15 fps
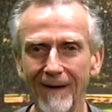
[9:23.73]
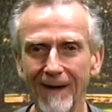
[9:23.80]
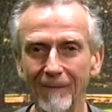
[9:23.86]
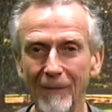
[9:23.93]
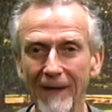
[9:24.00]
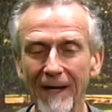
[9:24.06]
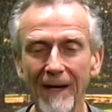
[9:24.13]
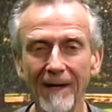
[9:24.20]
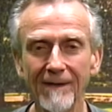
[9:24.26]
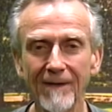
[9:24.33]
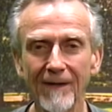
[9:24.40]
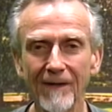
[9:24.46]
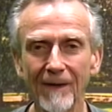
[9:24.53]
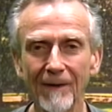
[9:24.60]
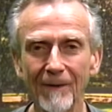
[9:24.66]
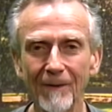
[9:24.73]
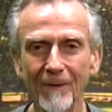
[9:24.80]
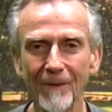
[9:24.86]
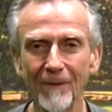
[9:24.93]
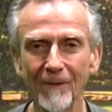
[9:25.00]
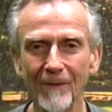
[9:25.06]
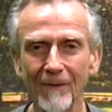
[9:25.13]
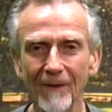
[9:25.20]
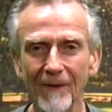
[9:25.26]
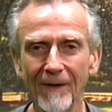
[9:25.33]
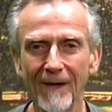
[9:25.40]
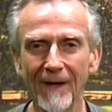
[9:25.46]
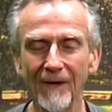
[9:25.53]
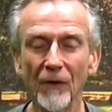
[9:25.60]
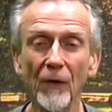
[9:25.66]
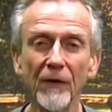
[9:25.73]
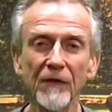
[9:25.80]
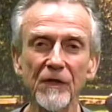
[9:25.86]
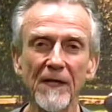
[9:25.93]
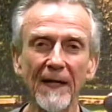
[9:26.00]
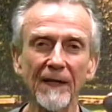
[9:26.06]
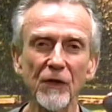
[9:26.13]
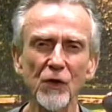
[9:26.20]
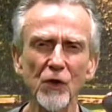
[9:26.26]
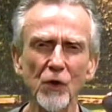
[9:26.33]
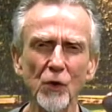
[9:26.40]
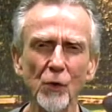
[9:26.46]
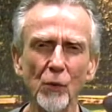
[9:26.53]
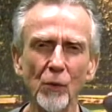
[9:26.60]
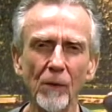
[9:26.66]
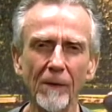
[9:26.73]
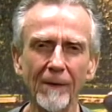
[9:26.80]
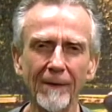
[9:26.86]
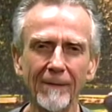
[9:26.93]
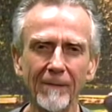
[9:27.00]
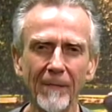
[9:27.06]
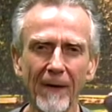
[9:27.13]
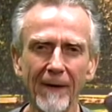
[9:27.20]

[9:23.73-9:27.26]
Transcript: We get looks at the school.